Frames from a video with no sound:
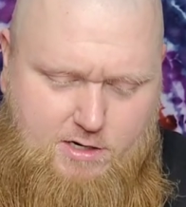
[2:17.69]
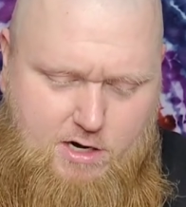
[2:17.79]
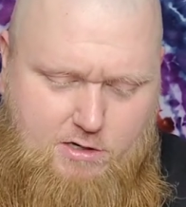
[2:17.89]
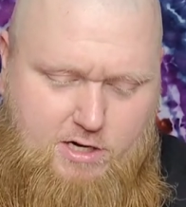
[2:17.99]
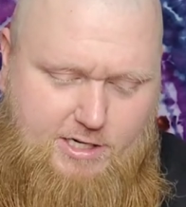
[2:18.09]

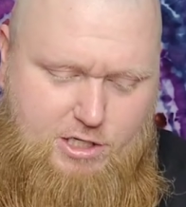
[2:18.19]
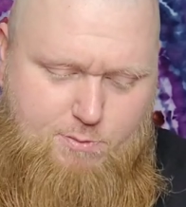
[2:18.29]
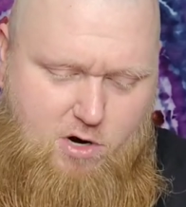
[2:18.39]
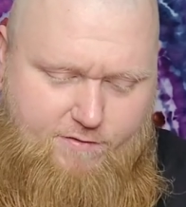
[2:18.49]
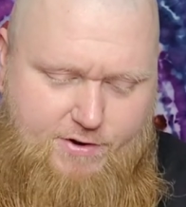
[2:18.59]
like a
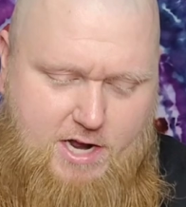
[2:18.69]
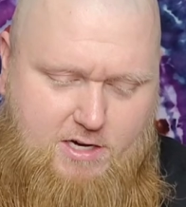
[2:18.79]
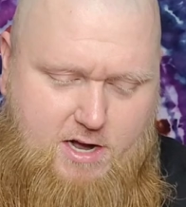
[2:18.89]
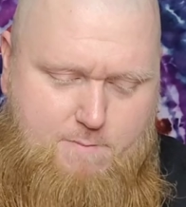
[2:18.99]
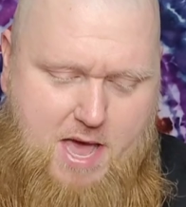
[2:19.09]
smoked
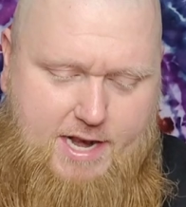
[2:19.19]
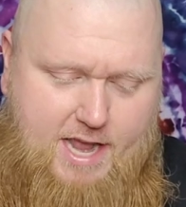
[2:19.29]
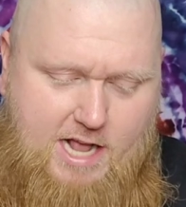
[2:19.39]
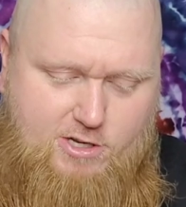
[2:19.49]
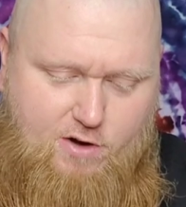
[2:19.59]
vanilla,
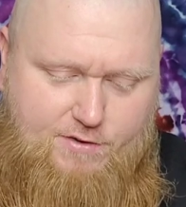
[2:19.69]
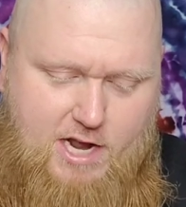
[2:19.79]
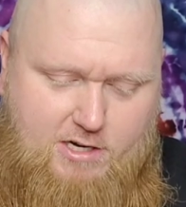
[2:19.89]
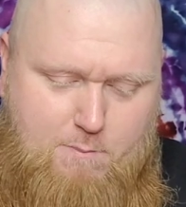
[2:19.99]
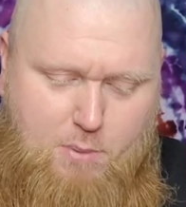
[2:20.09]
Madagascar
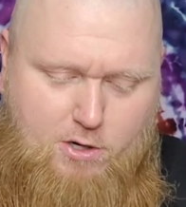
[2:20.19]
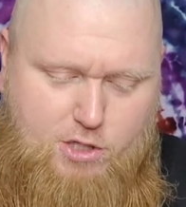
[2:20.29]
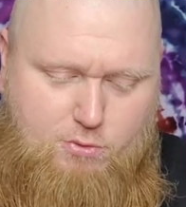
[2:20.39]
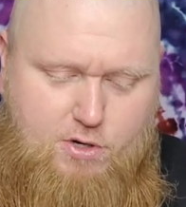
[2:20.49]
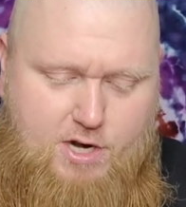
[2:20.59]
vanilla,
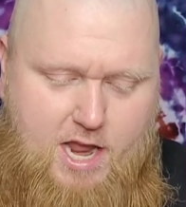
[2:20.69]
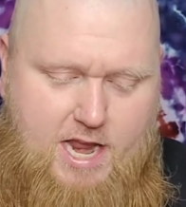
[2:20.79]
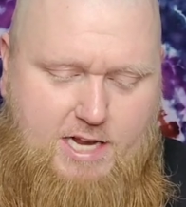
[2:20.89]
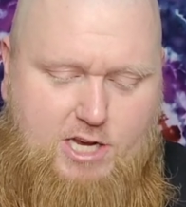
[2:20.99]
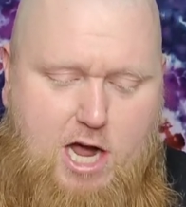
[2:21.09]
birchwood,
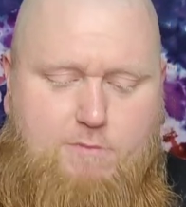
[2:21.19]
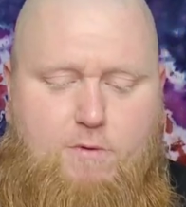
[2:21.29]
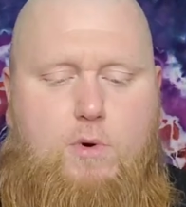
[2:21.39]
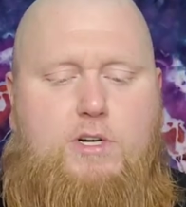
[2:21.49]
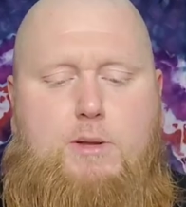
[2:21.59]
and Tom
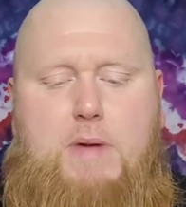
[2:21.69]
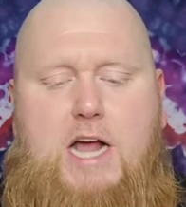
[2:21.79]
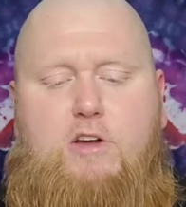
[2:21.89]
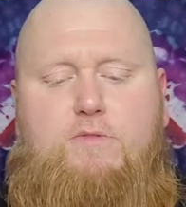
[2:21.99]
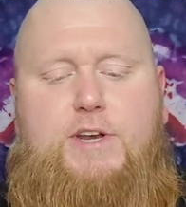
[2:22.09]
Ford
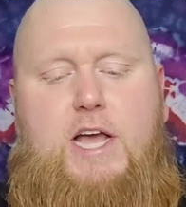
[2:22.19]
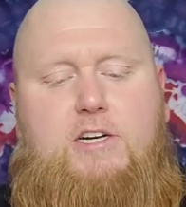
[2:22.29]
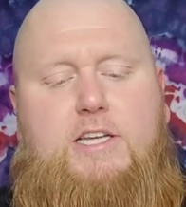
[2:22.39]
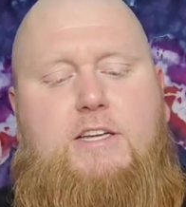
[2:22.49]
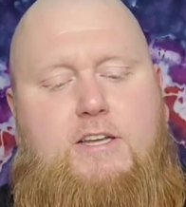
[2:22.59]
tobacco
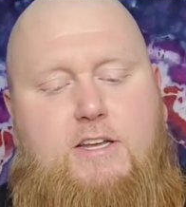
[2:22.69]
vanilla.